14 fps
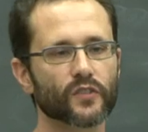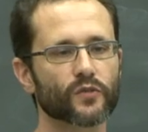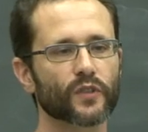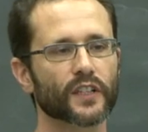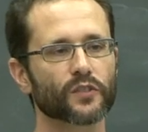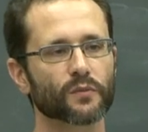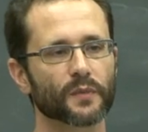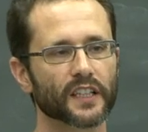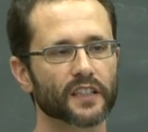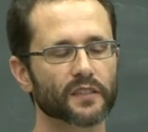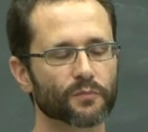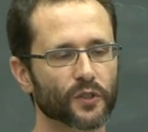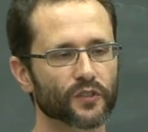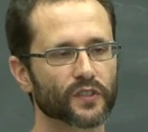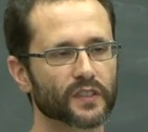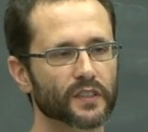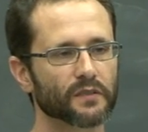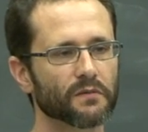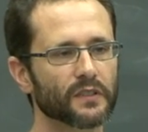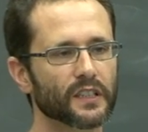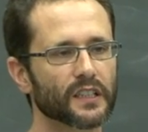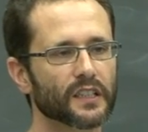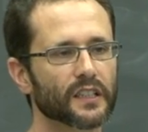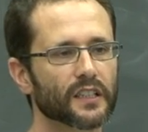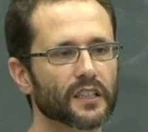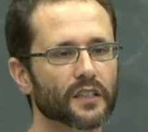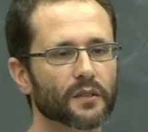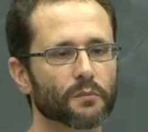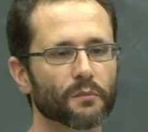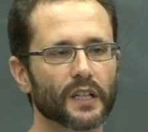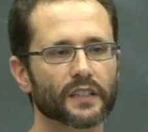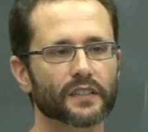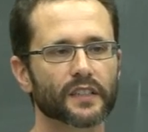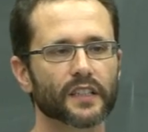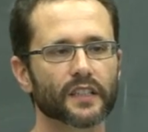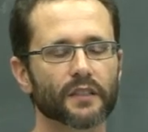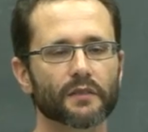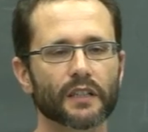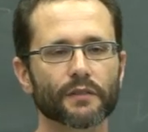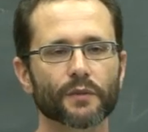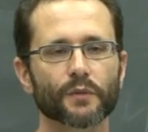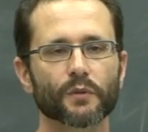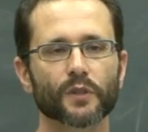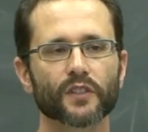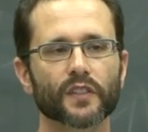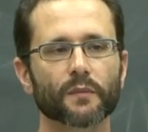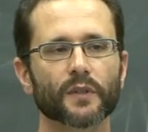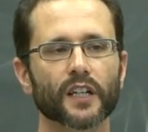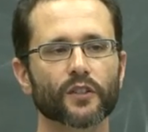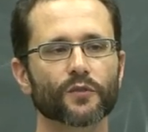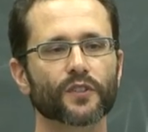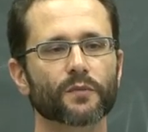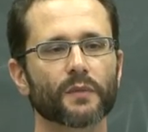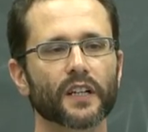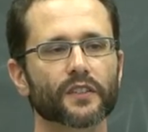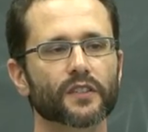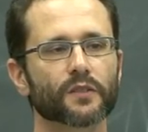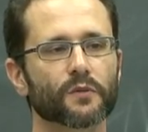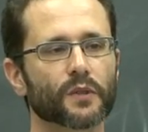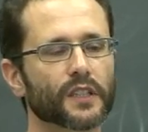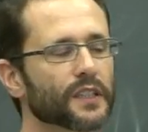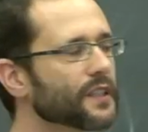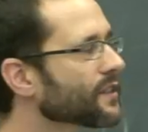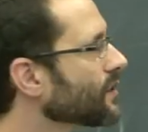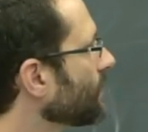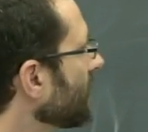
and try to make it positive. But uh, rather, we want some kind of smarter way. So